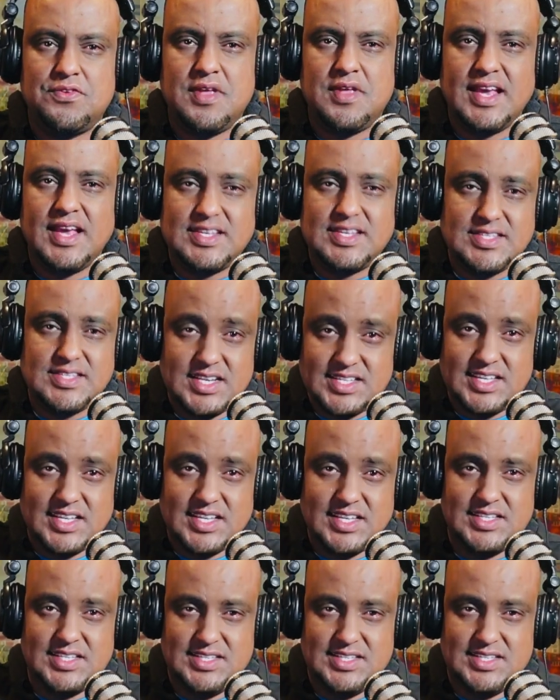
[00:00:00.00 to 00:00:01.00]
extra
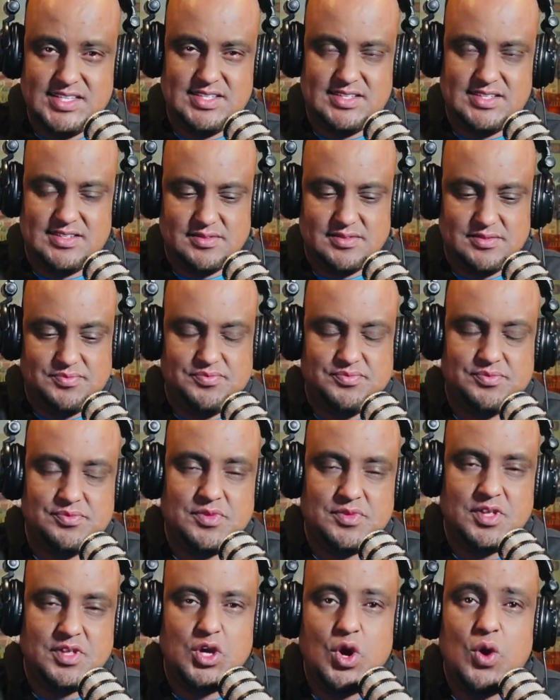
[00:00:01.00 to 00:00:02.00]
senses.
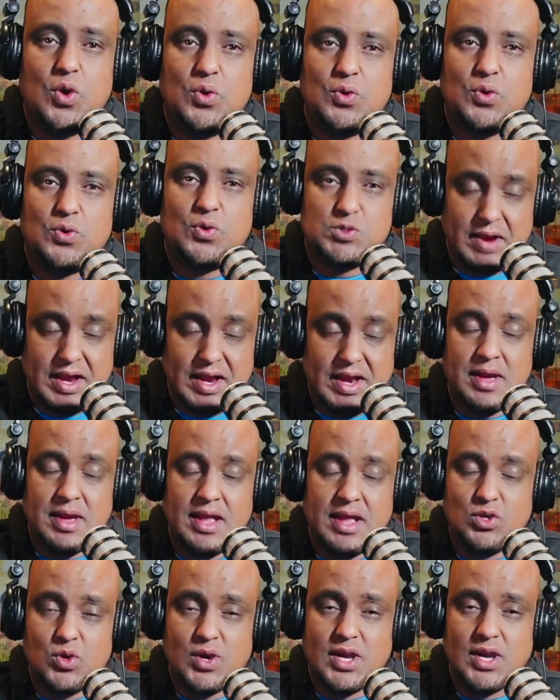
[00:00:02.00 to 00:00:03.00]
You know,
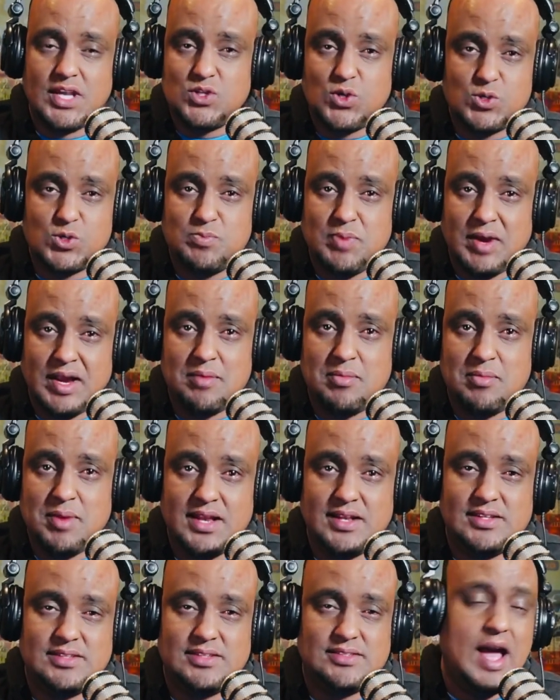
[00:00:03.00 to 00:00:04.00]
Spider-Man. You guys know
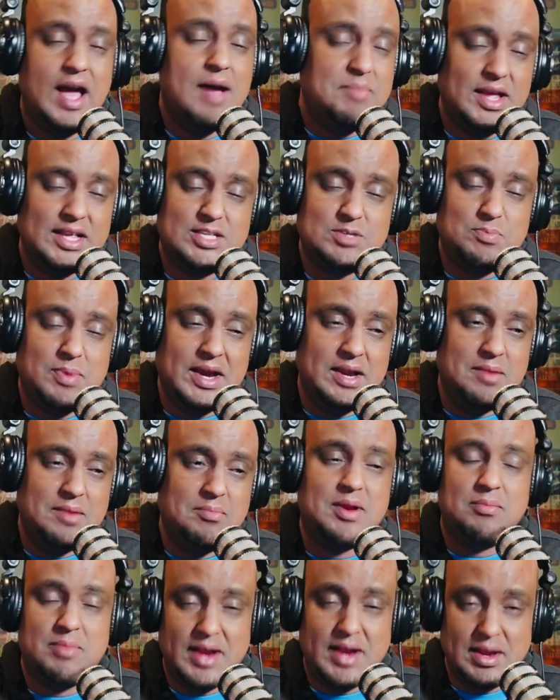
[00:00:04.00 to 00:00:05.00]
Spider-Man. I'm not
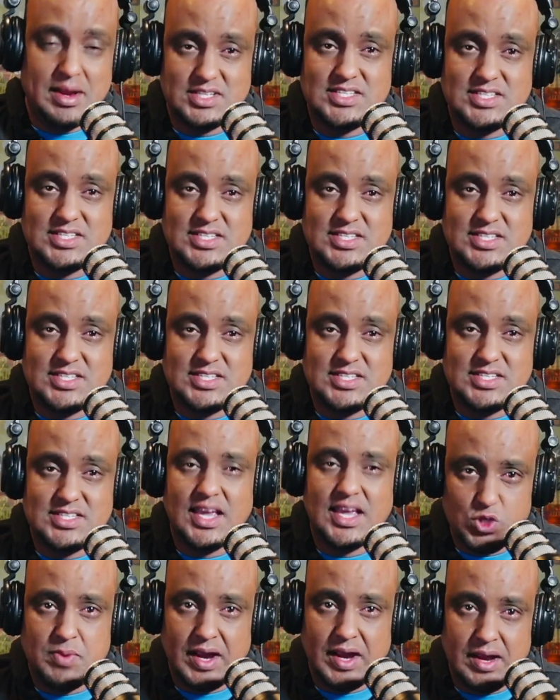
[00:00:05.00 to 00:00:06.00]
Spider-Man, but I'm just saying, you
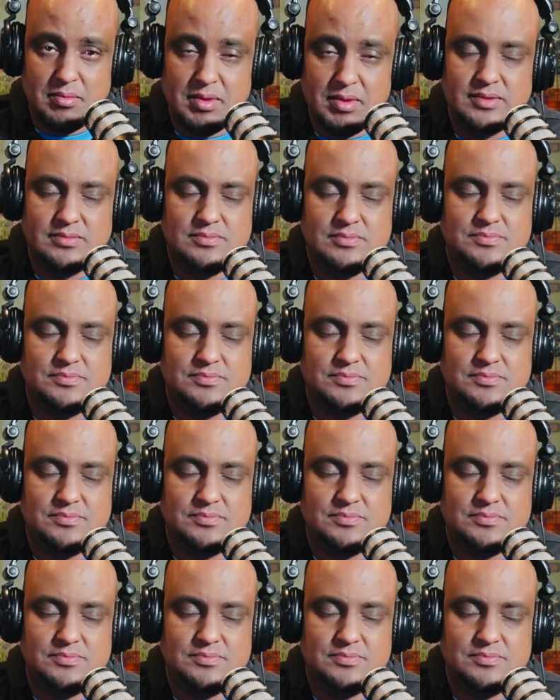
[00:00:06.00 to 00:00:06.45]
know Spider-Man.